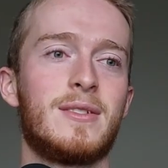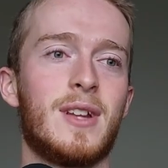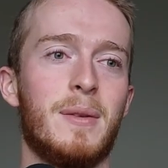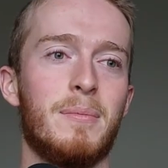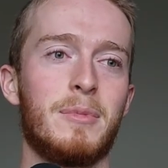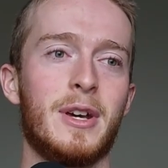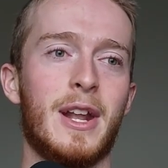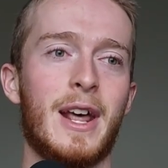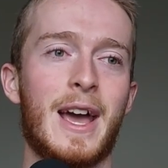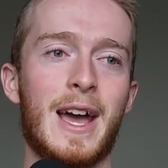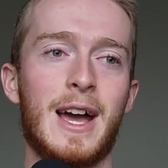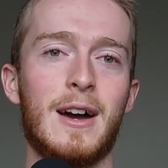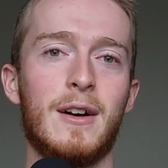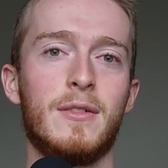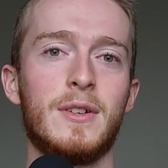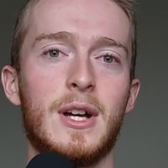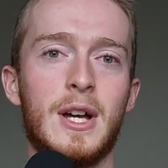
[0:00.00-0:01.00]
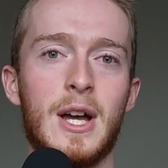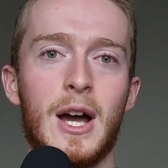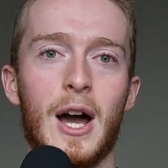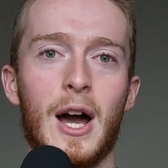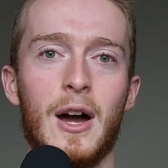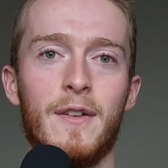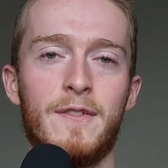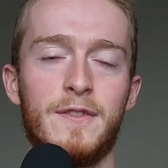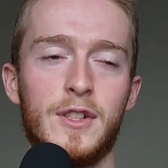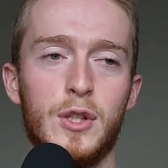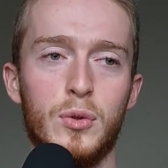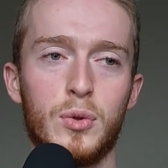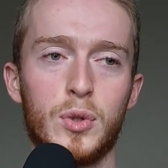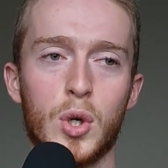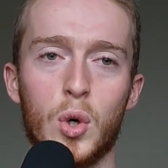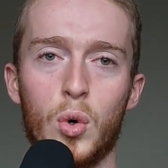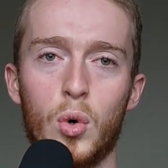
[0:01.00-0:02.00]
I'm going to have a few
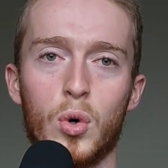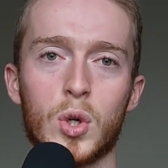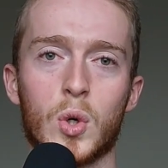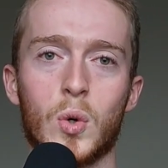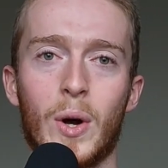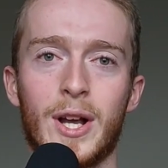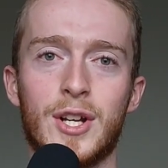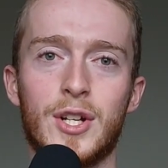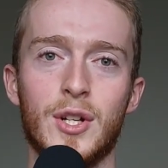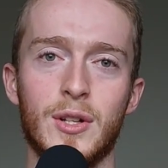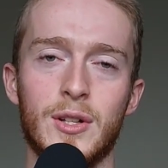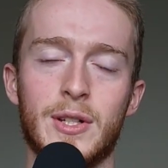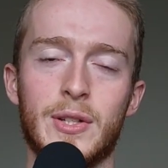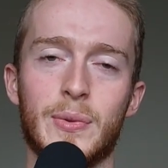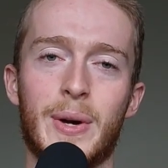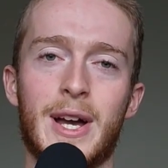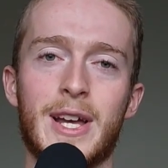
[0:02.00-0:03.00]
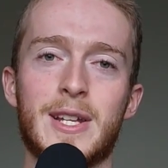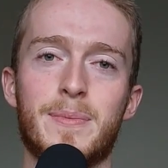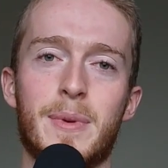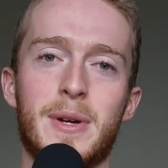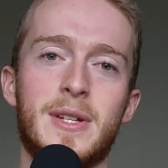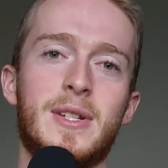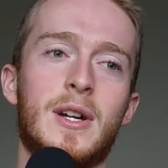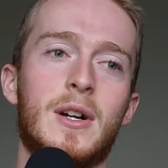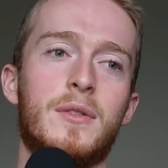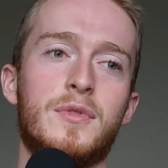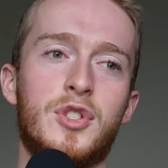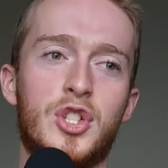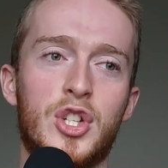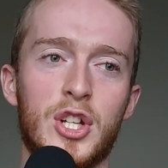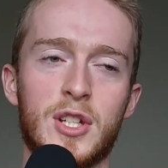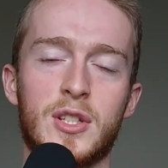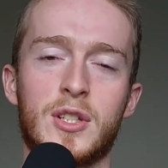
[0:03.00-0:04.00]
core questions to ask myself,
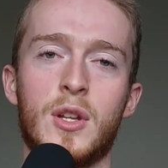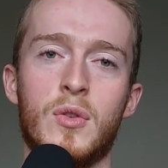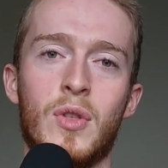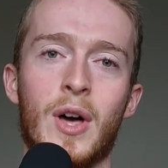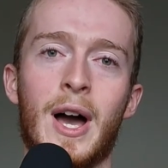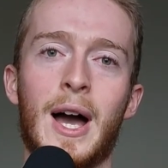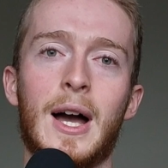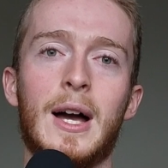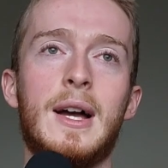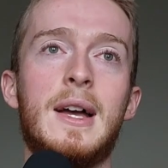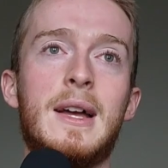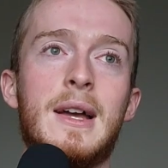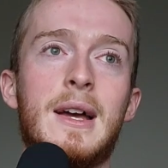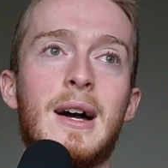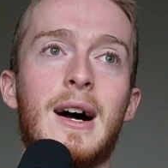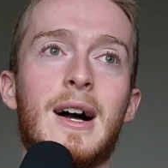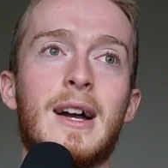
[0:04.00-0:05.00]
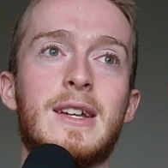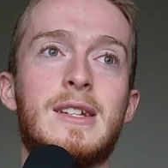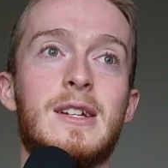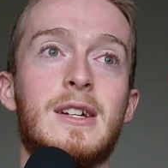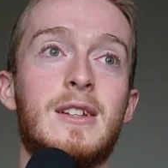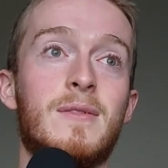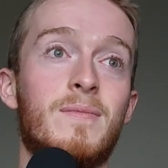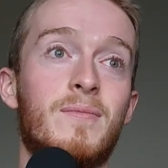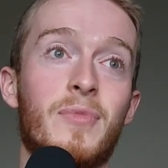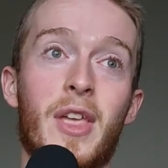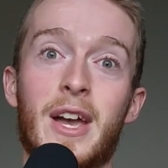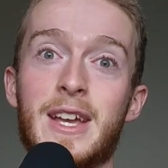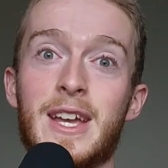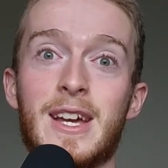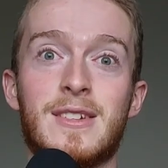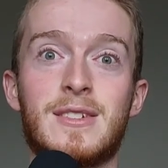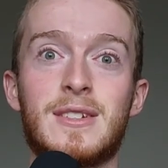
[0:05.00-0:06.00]
just so that I can, I
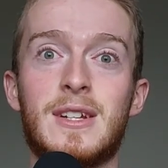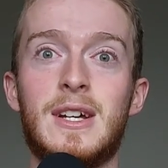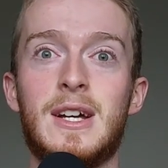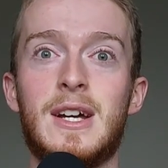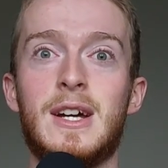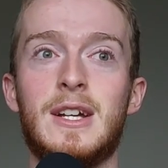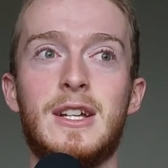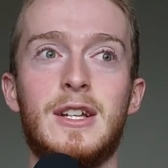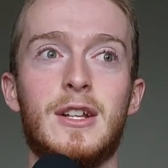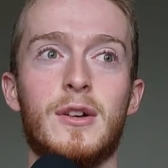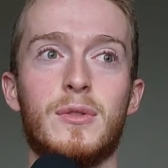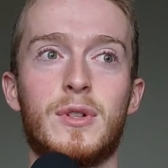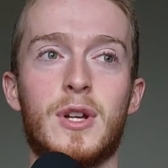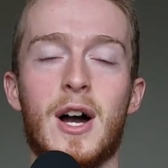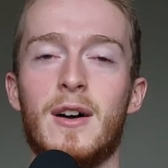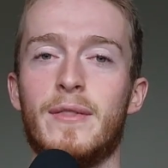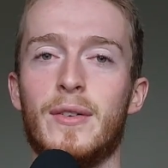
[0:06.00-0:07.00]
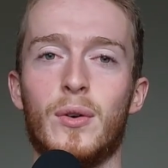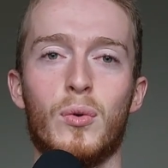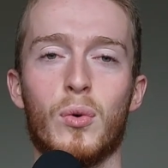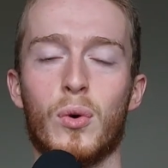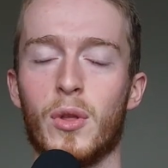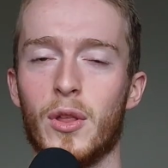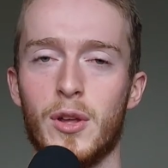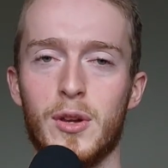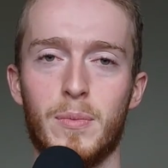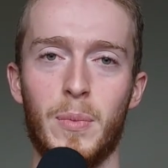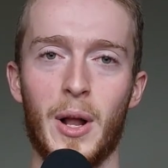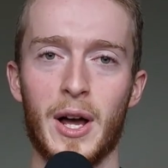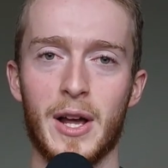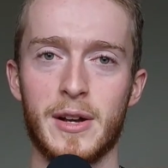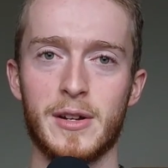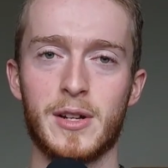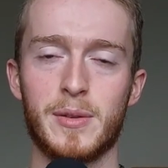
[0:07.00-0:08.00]
guess, cover all of those
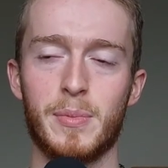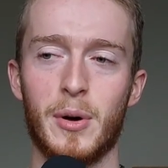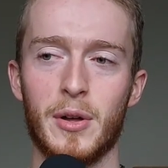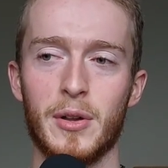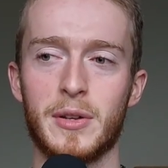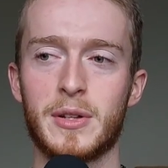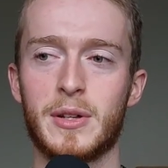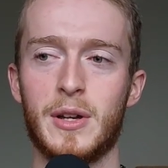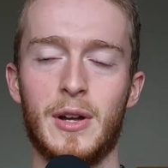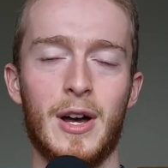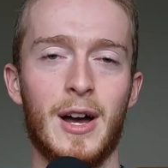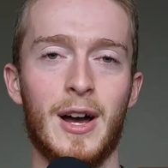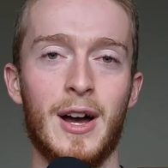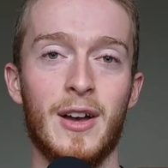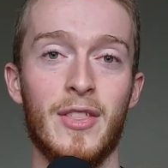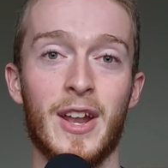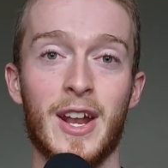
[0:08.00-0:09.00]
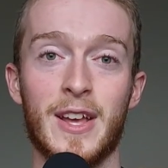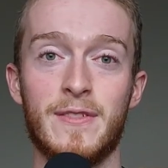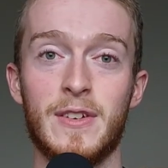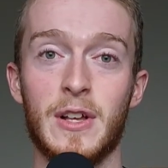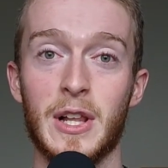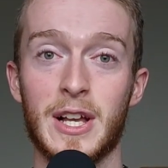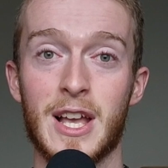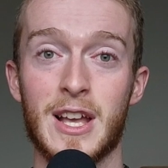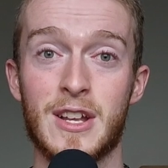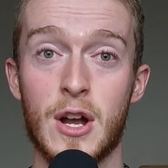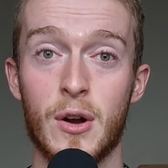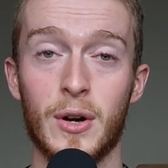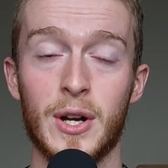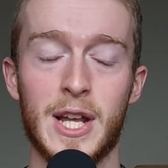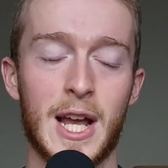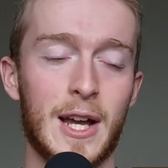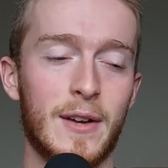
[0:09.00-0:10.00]
blind spots that I feel like I
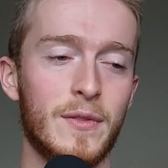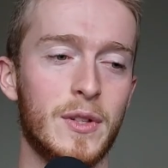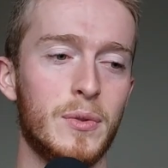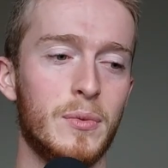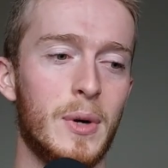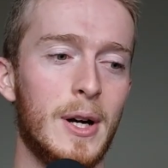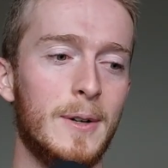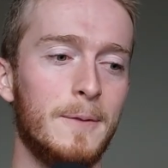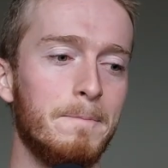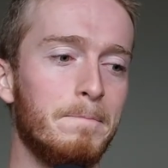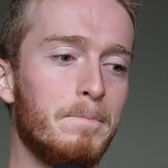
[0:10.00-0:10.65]
currently have as well.